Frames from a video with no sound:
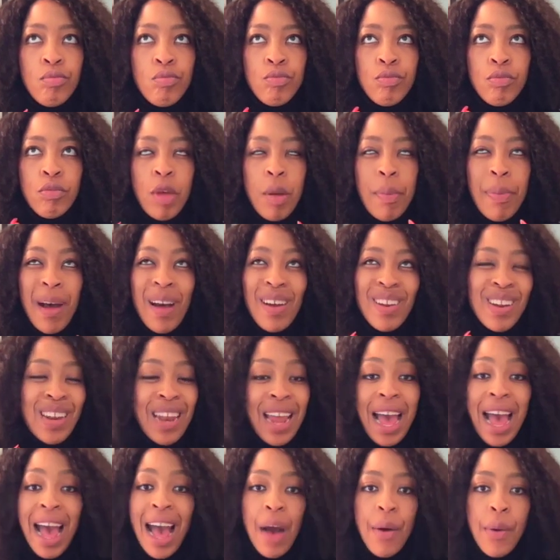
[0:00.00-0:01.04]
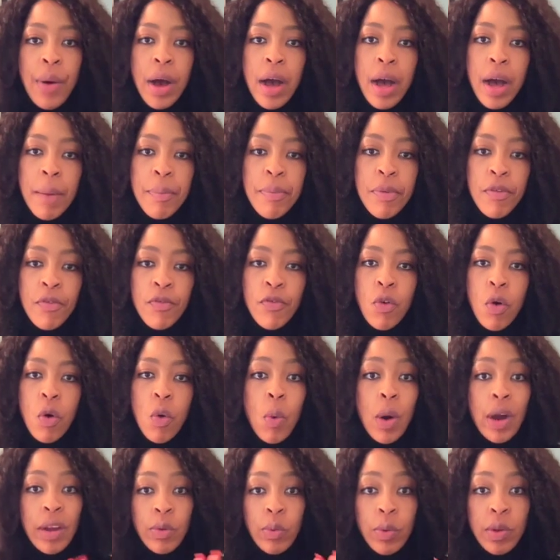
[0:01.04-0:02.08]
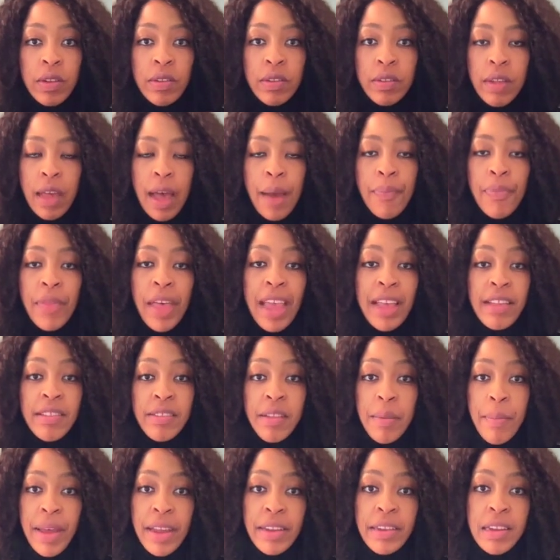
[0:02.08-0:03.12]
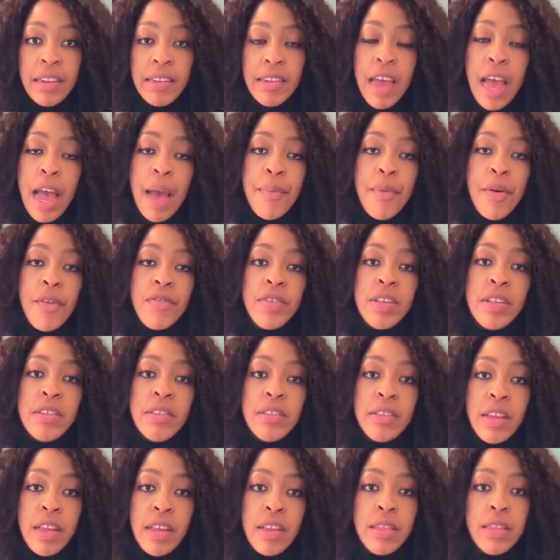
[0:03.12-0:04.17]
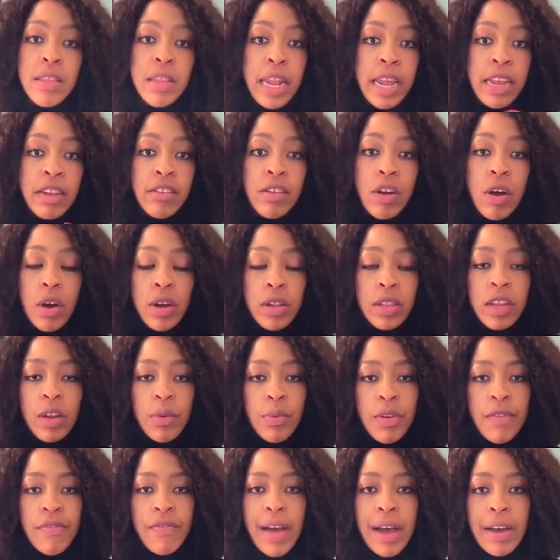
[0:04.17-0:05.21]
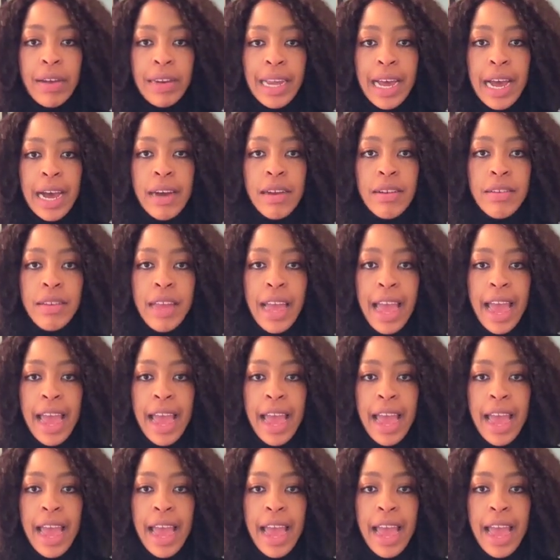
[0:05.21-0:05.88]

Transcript: about an hour before what was the estimated time of his death later on, that we found out.